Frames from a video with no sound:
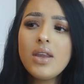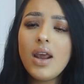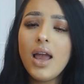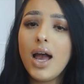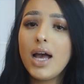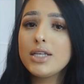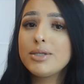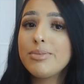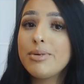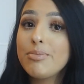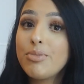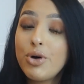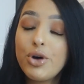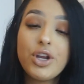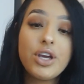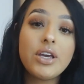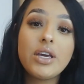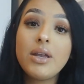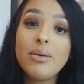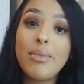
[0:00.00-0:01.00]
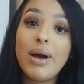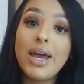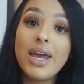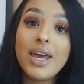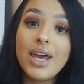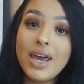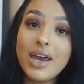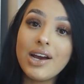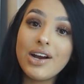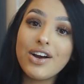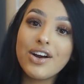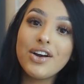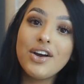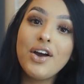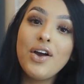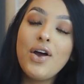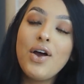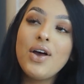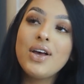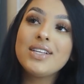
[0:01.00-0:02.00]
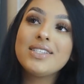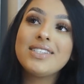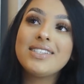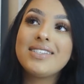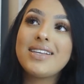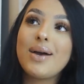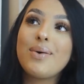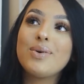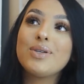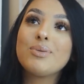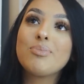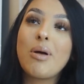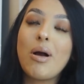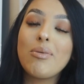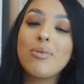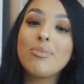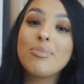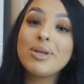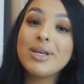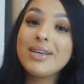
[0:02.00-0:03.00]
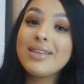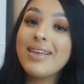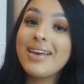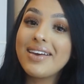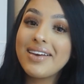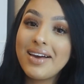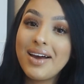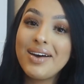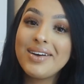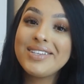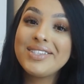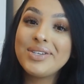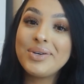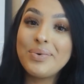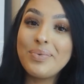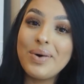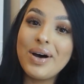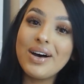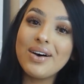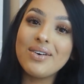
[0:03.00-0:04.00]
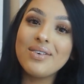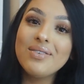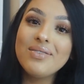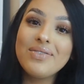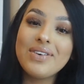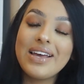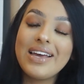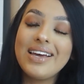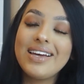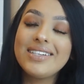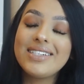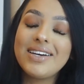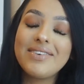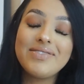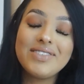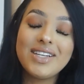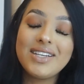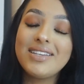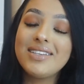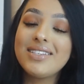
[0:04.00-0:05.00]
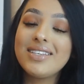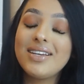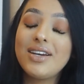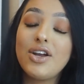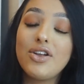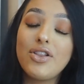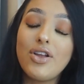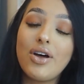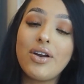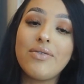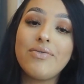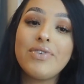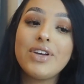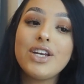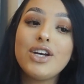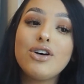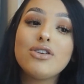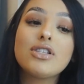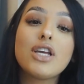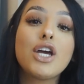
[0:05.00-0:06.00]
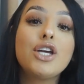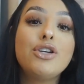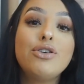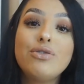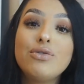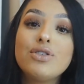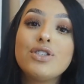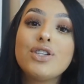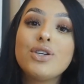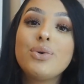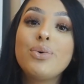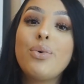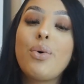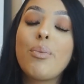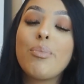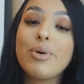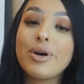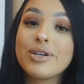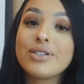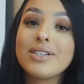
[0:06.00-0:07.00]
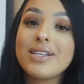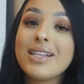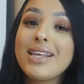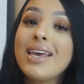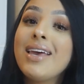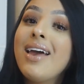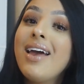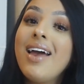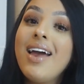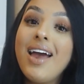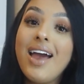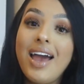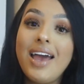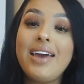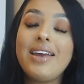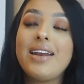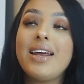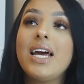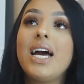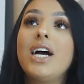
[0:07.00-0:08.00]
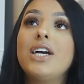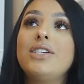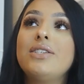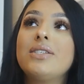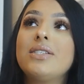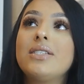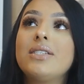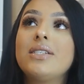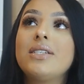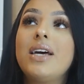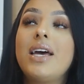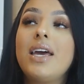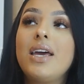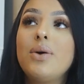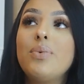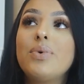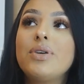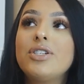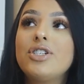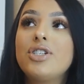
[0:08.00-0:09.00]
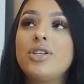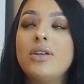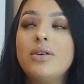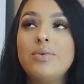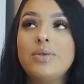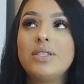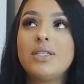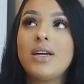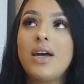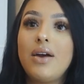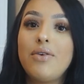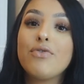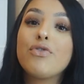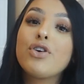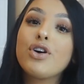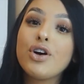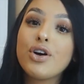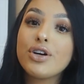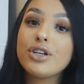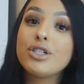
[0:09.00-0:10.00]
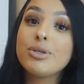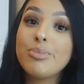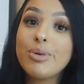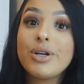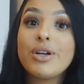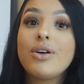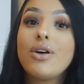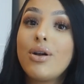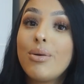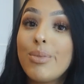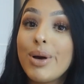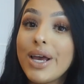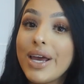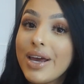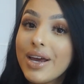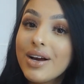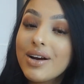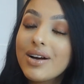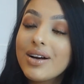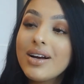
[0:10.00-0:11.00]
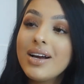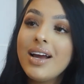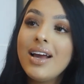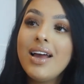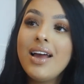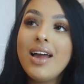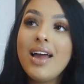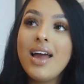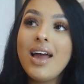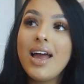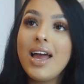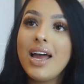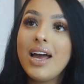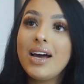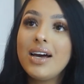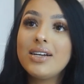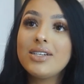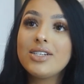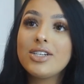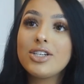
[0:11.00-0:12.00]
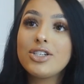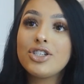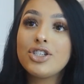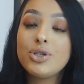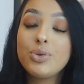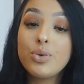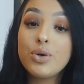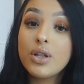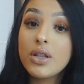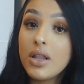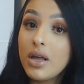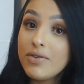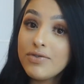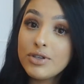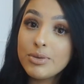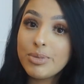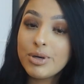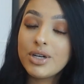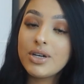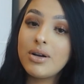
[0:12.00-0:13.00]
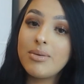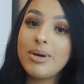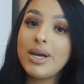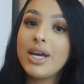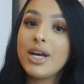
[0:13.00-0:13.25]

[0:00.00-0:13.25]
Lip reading: has been putting in my hair since I was probably like 12, and I've said this in a lot of videos. I used to personally hate it. I used to hate when it was time for her to put it on my hair, and she would love to put it on my